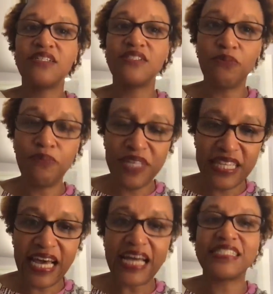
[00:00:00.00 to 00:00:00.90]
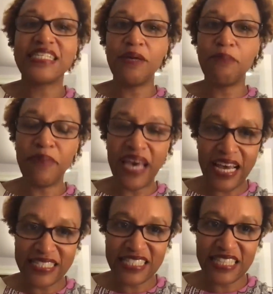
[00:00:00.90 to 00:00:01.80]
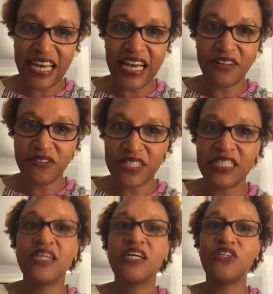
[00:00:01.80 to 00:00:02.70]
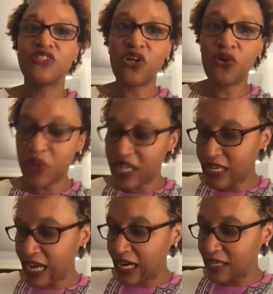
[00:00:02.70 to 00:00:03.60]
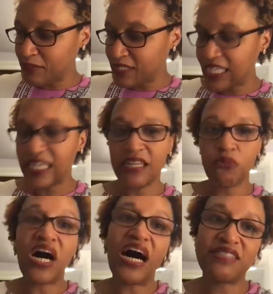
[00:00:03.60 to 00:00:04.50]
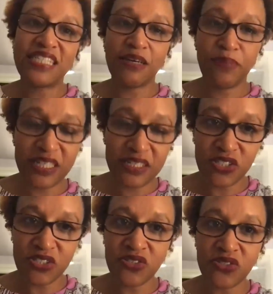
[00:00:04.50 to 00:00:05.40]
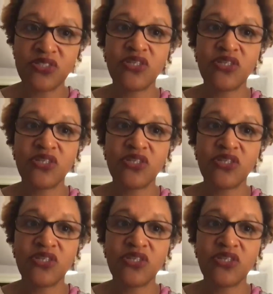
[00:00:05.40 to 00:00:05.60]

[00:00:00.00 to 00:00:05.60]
to be that, to imagine that, right? So when I'm saying, well, I'll take pictures